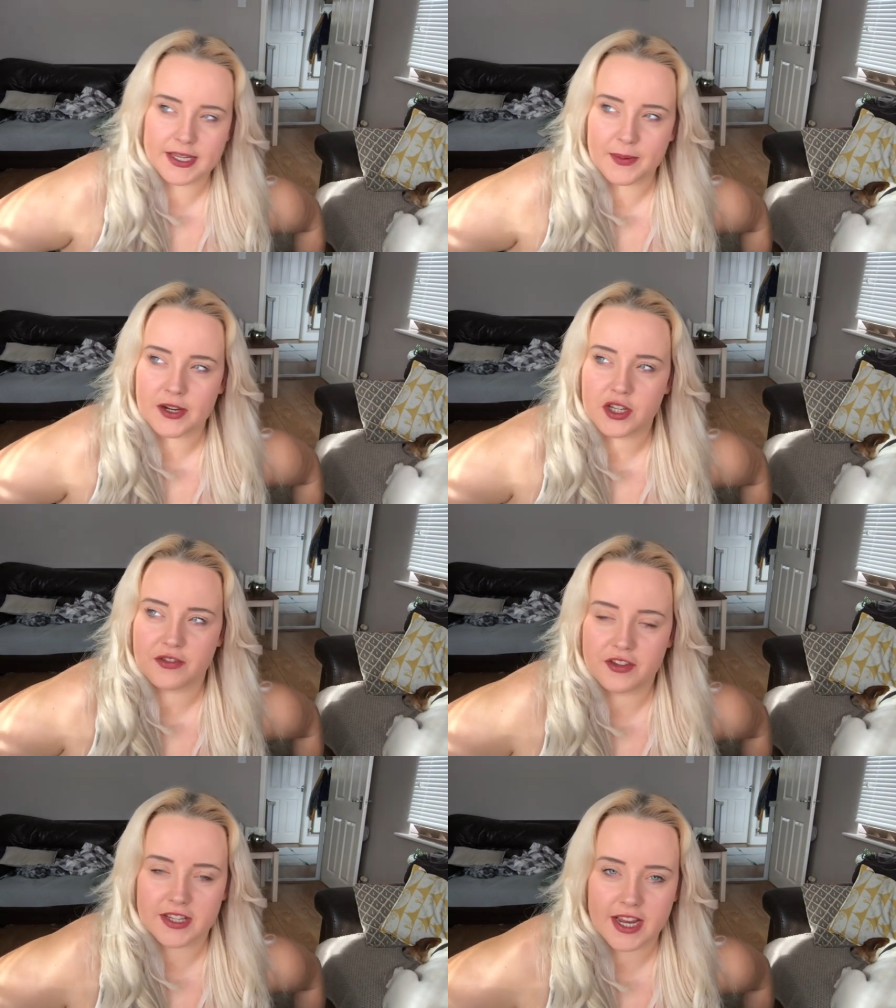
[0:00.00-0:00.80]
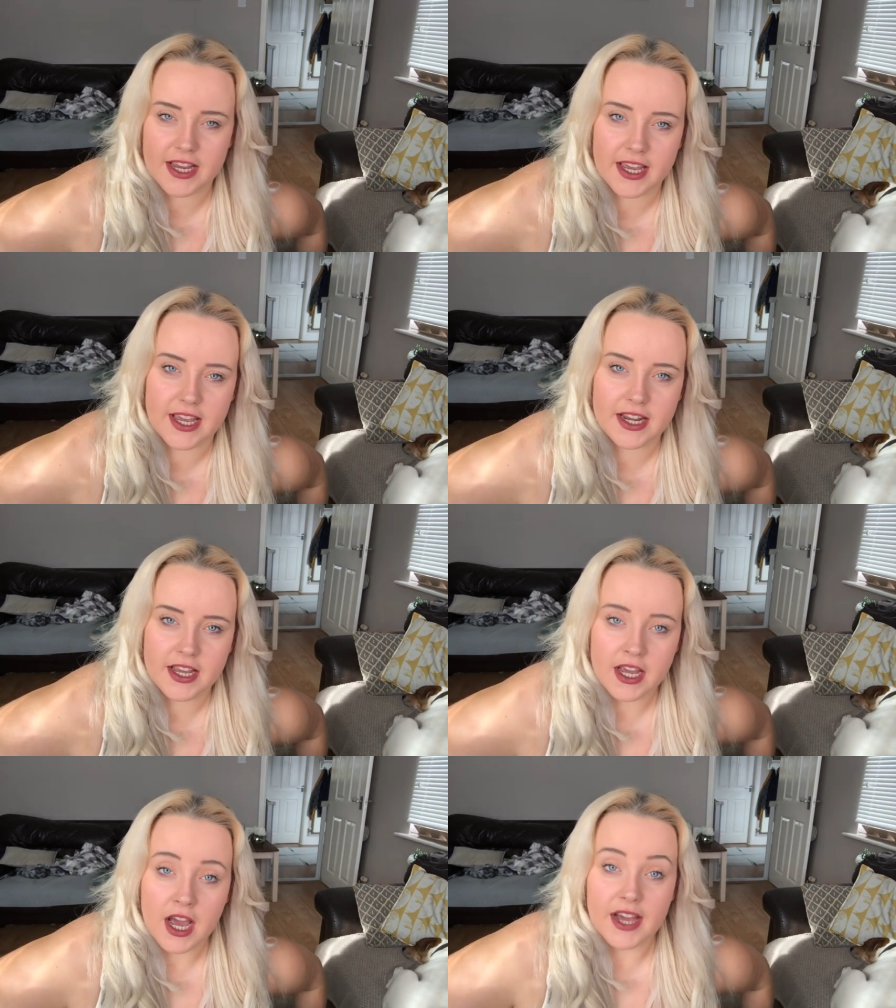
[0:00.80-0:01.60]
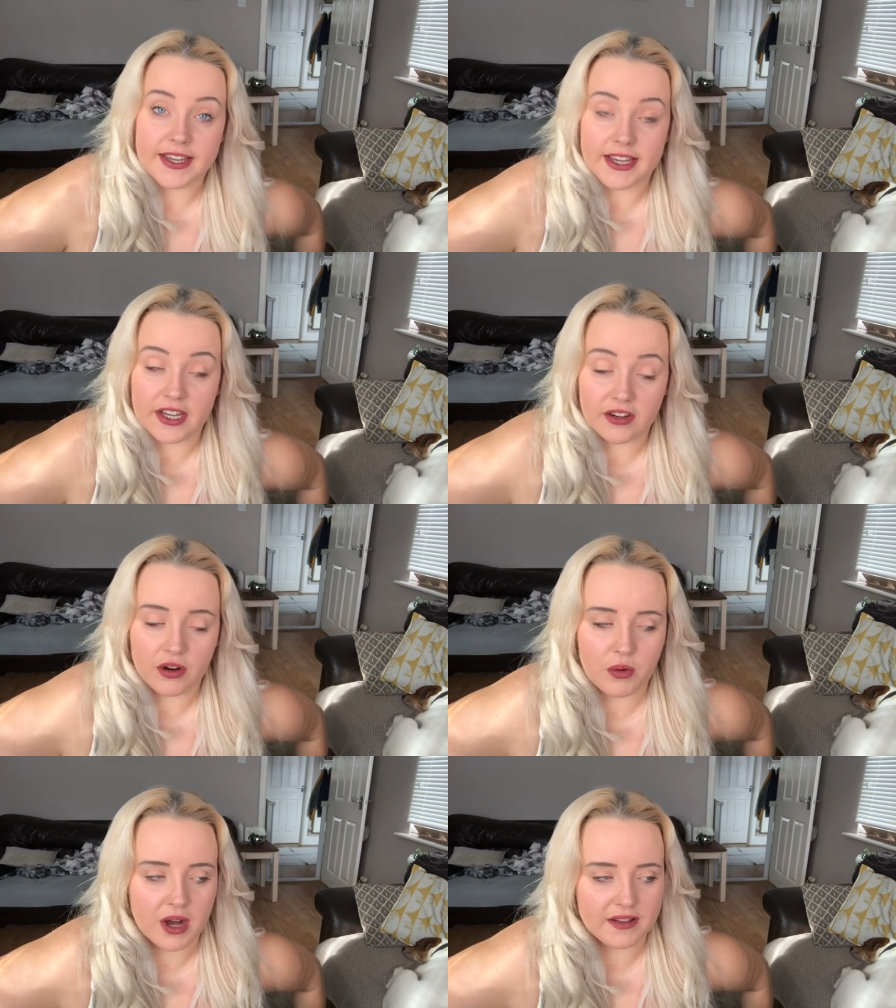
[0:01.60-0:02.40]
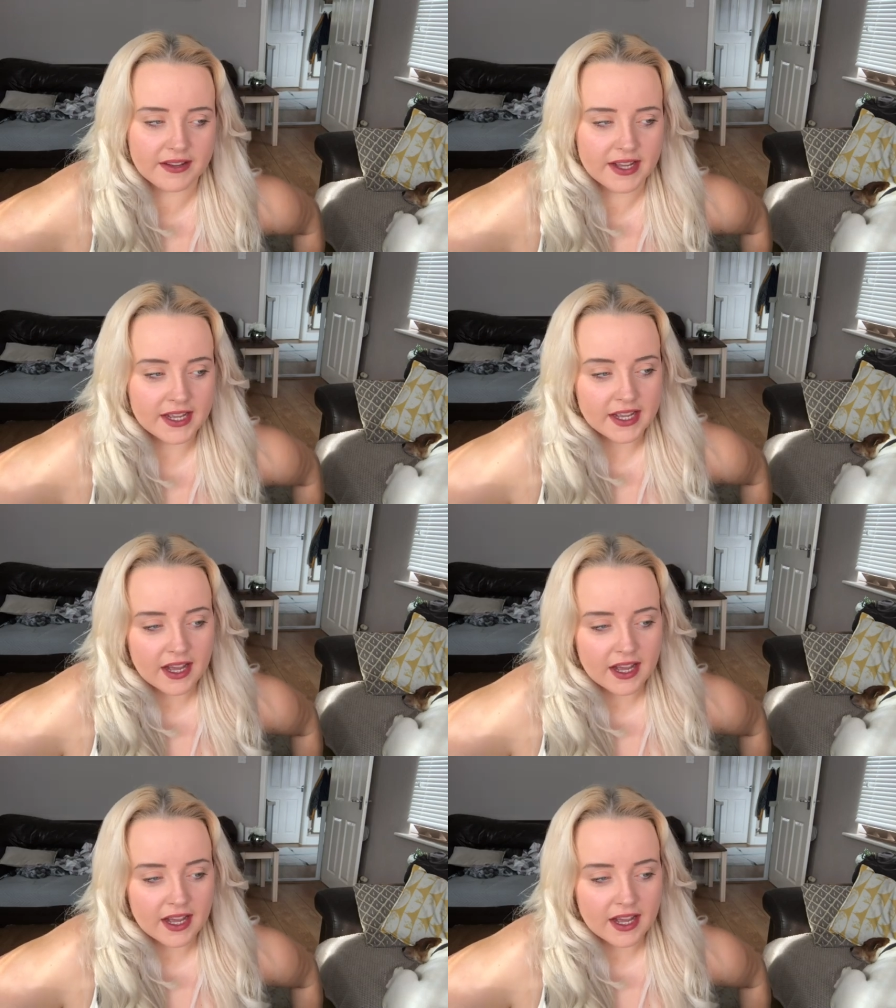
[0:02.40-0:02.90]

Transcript: especially if it's taking a year or whatever.